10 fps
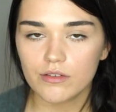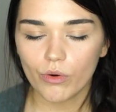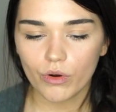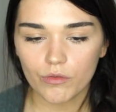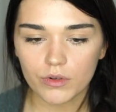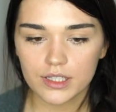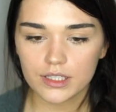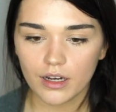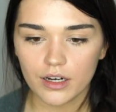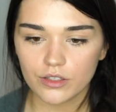or will
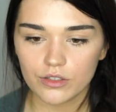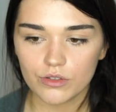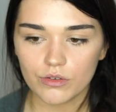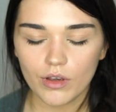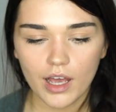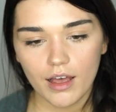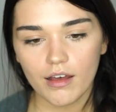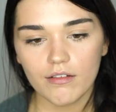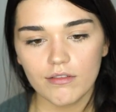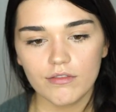start to
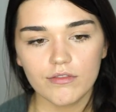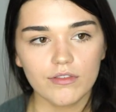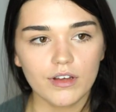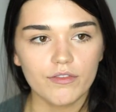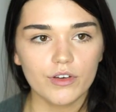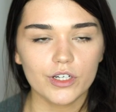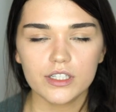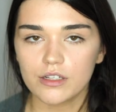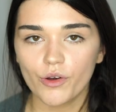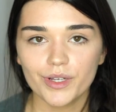have a very
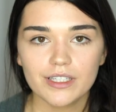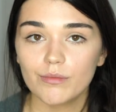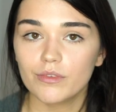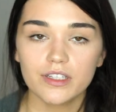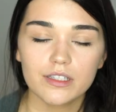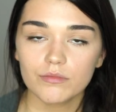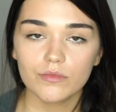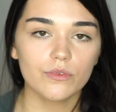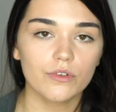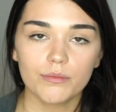slow
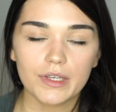metabolism, or